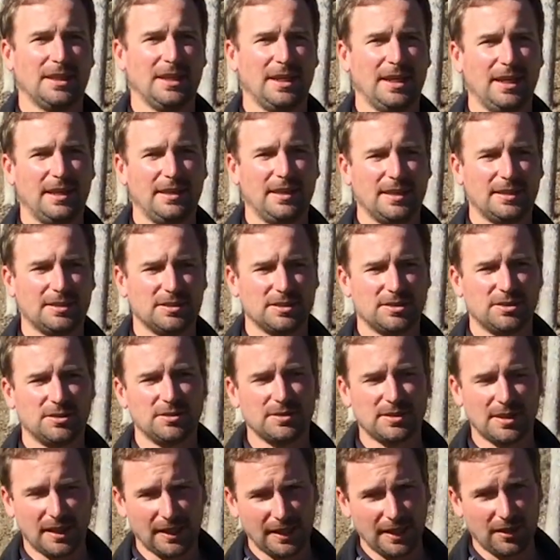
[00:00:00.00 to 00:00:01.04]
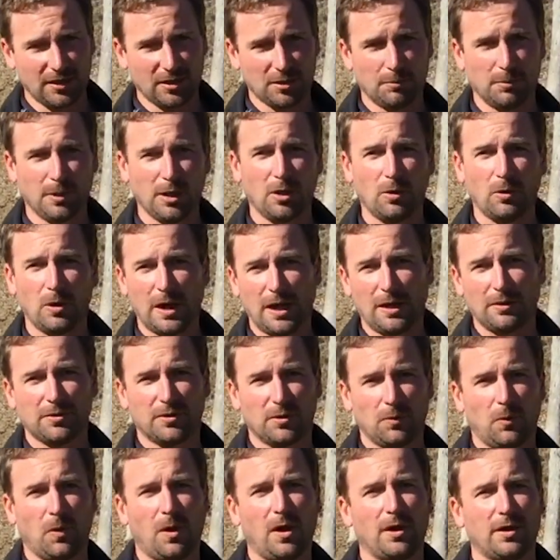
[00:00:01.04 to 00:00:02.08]
and then just use that air to blow out the
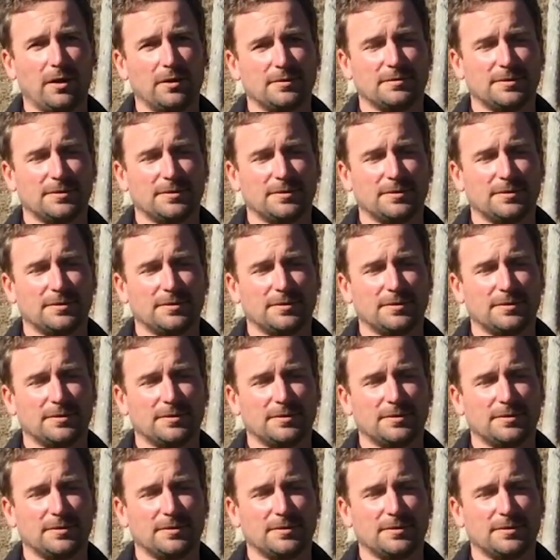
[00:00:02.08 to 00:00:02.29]
water.